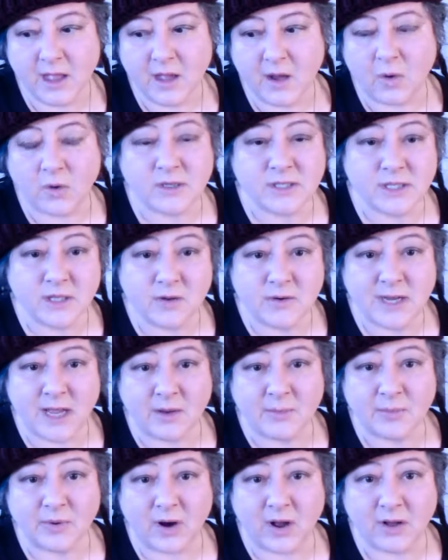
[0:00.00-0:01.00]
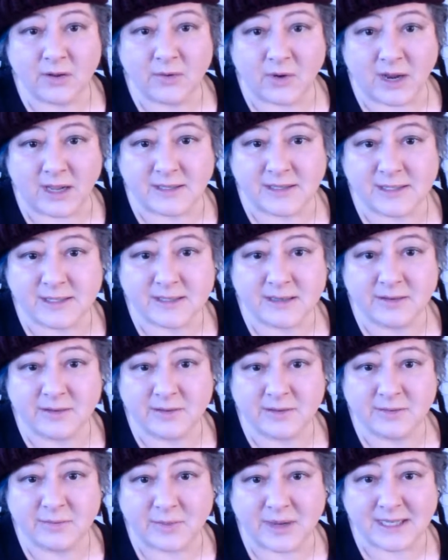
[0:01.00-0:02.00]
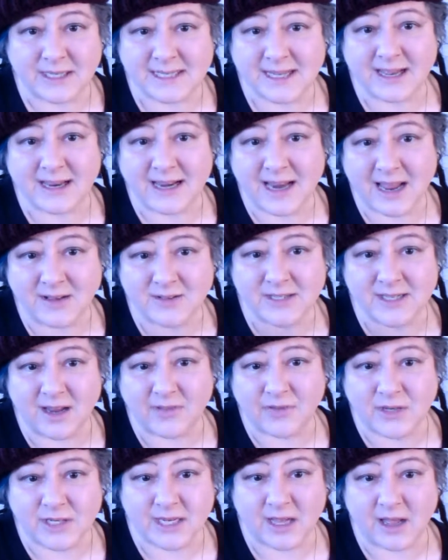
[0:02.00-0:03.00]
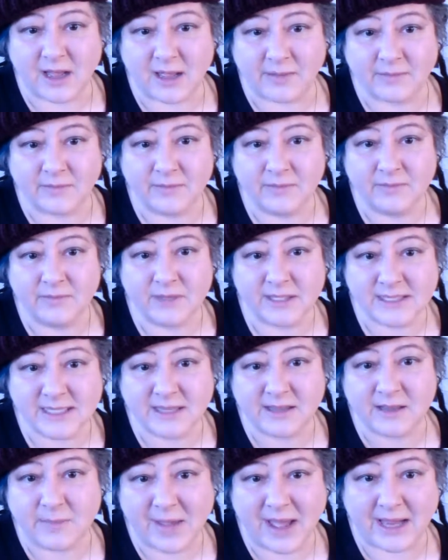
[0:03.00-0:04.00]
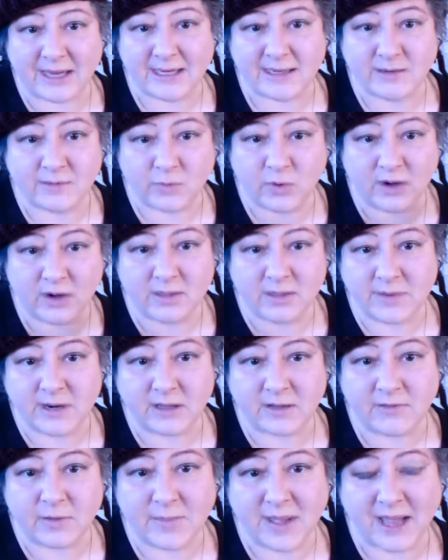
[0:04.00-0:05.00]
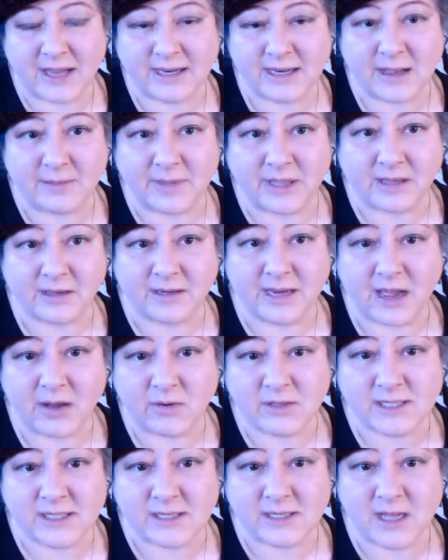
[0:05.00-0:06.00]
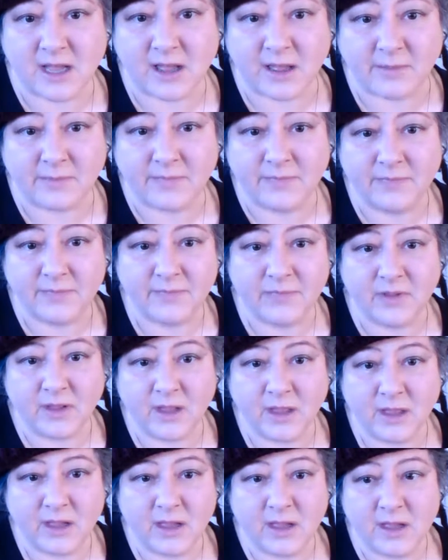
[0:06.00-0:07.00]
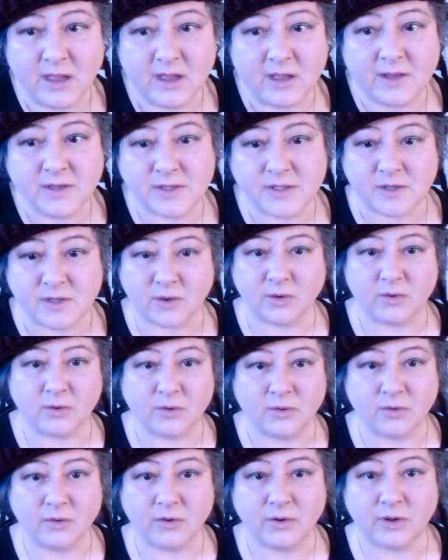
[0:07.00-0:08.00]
or slow down progress by saying now's not the time. We're in the middle of a pandemic. Now is the time. So,